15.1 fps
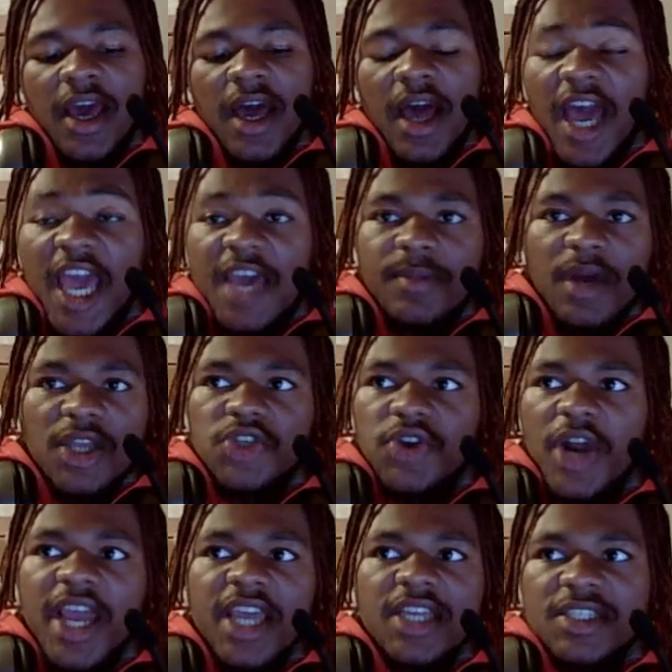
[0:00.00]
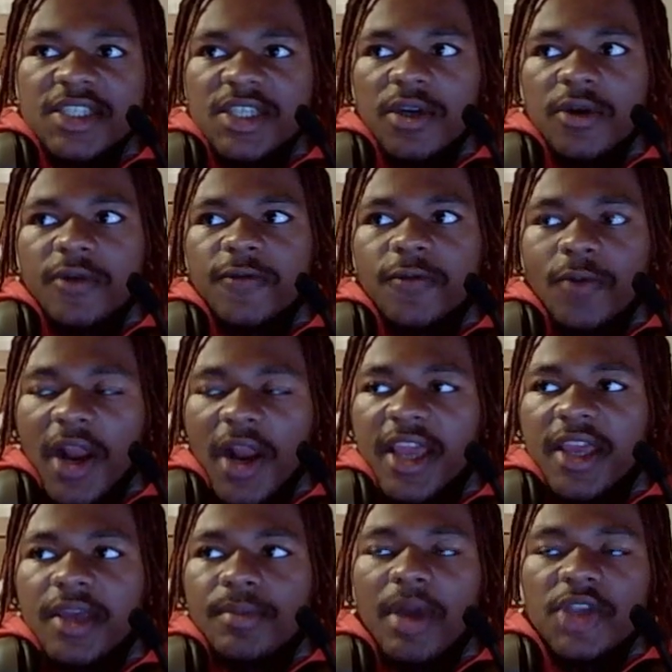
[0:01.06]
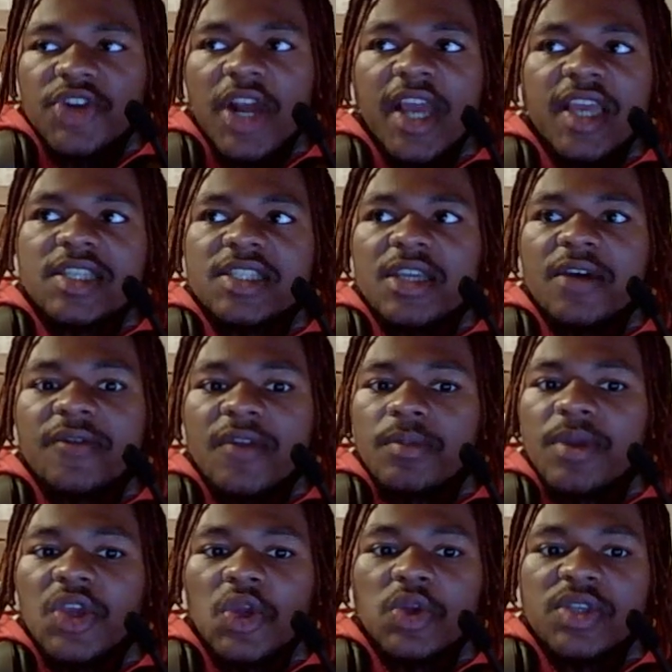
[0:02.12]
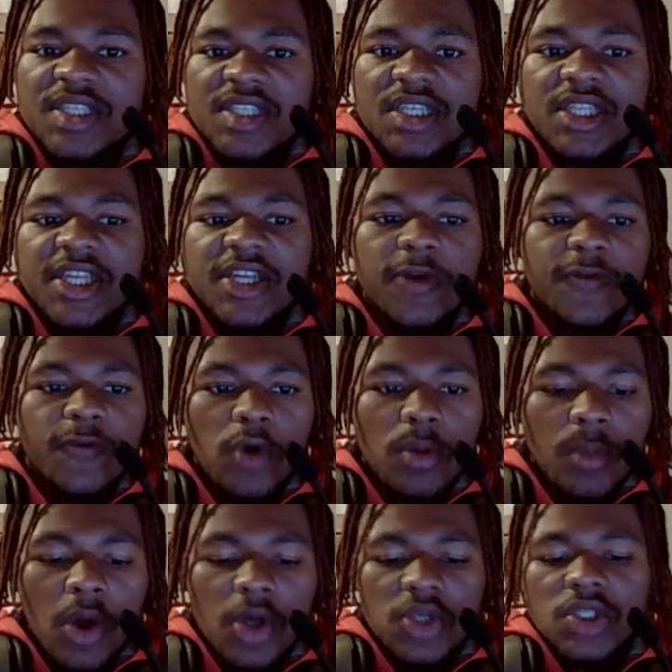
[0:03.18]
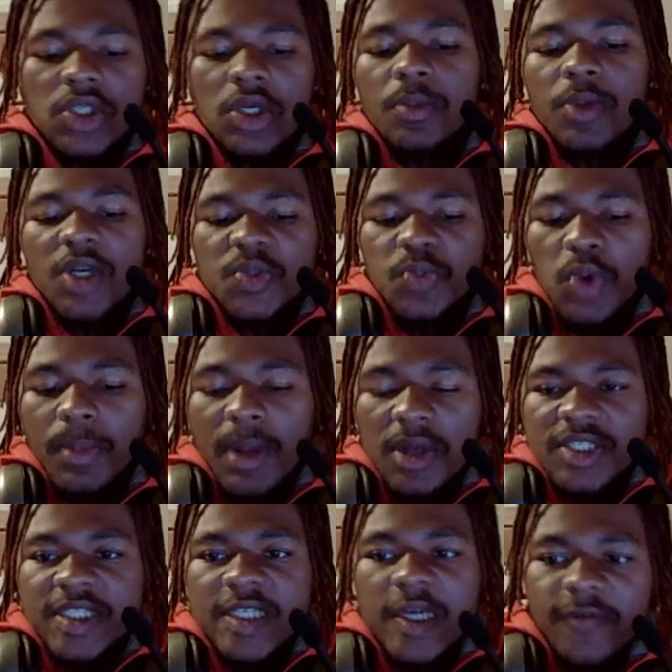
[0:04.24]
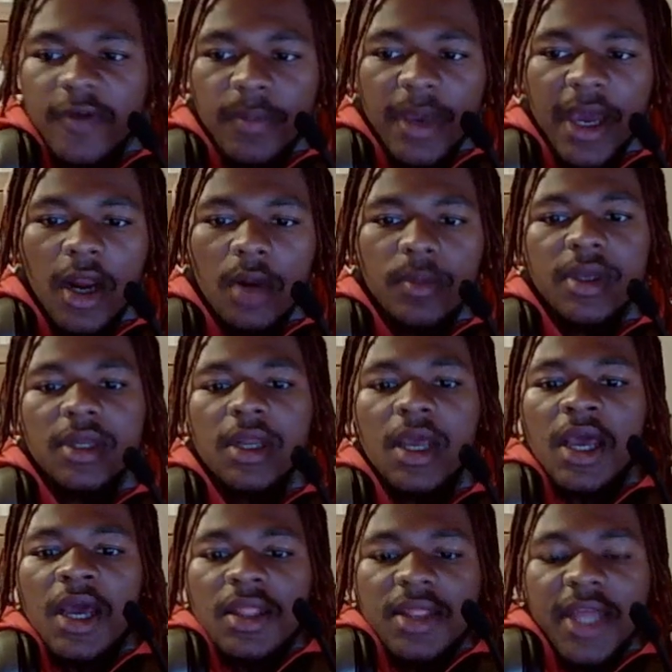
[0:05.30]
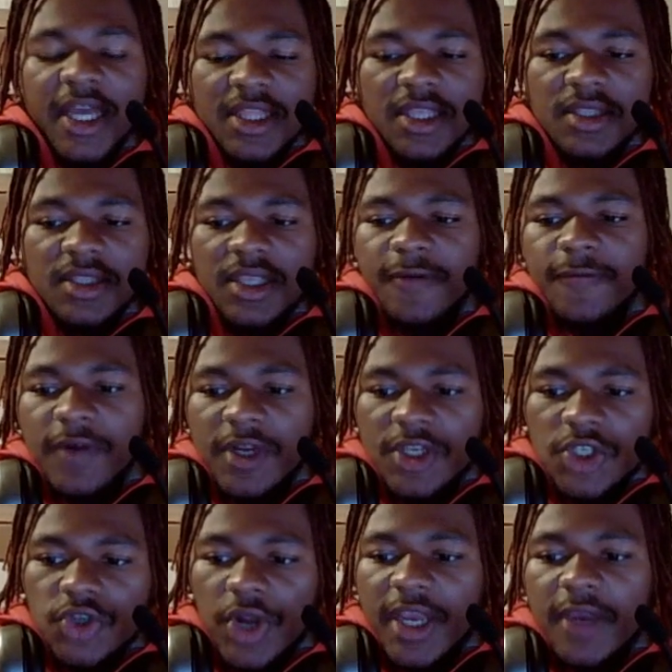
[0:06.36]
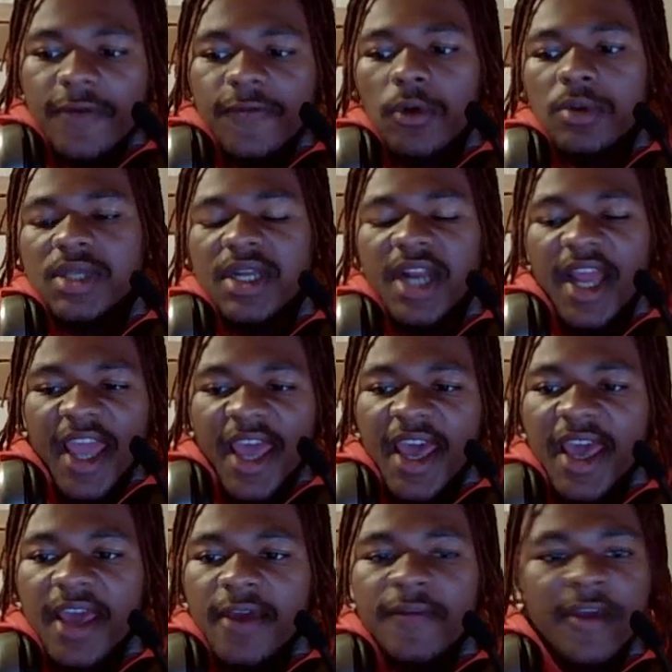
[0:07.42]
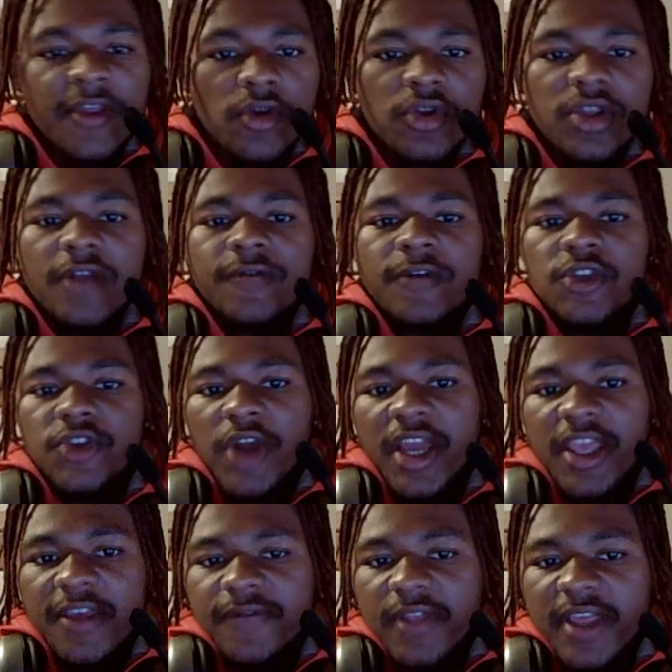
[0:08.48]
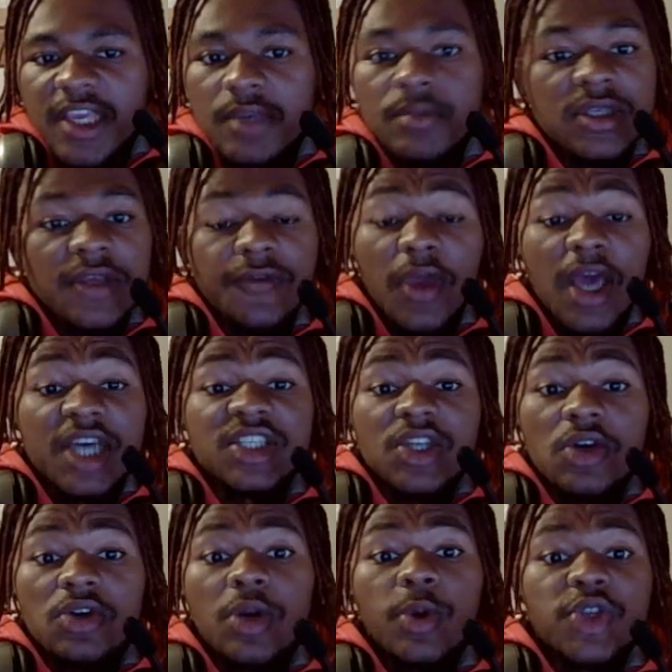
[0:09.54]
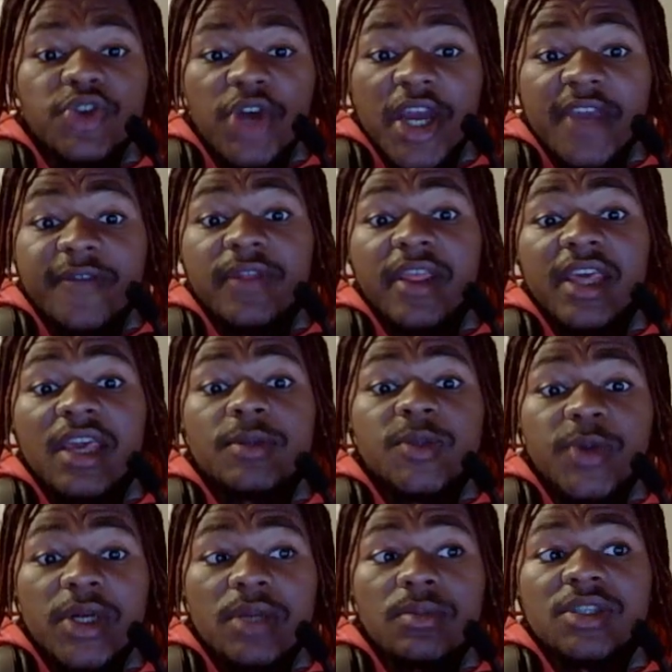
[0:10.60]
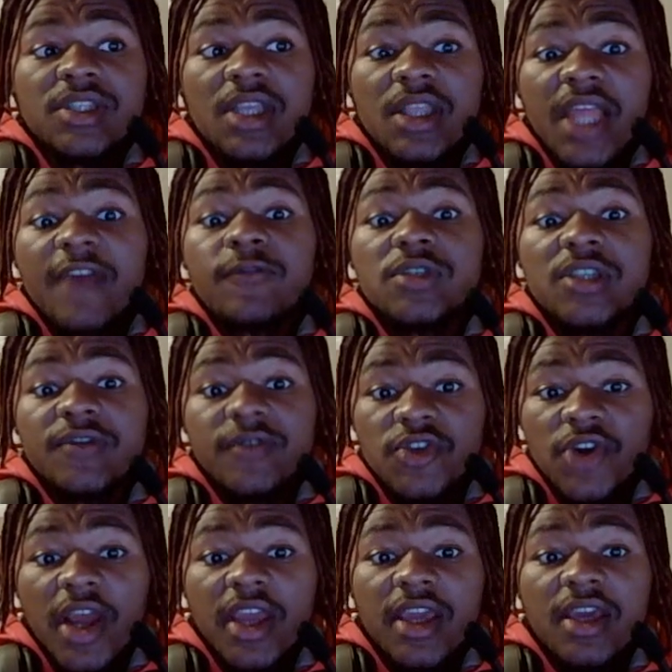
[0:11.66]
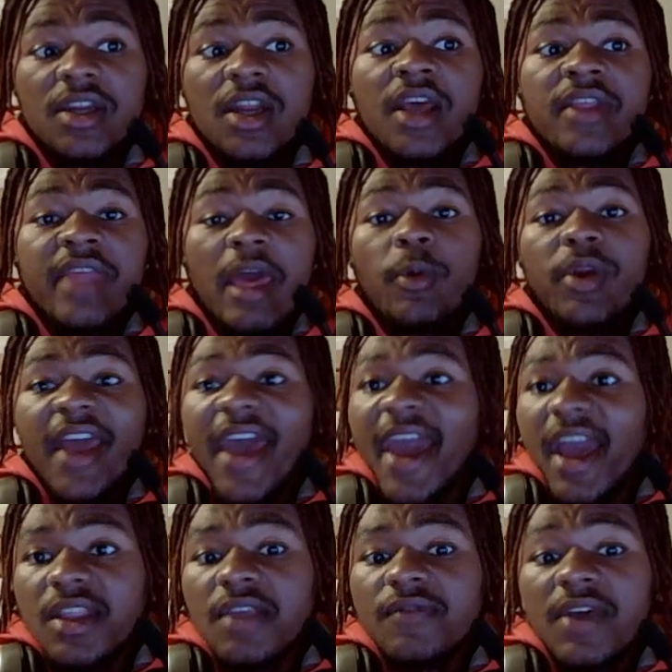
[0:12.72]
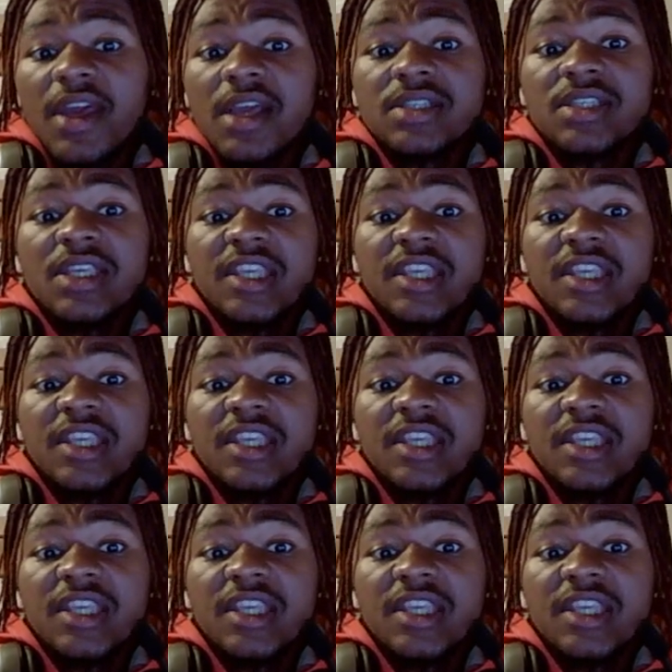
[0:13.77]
I have my dragon self, right? My dragon self could be used as a leader form also, but it's more about self empowerment. Like the different dragon forms that I have, and they're different dragon flames. If you guys don't know, a dragon flame is pretty much the life force of a dragon. That when it activates,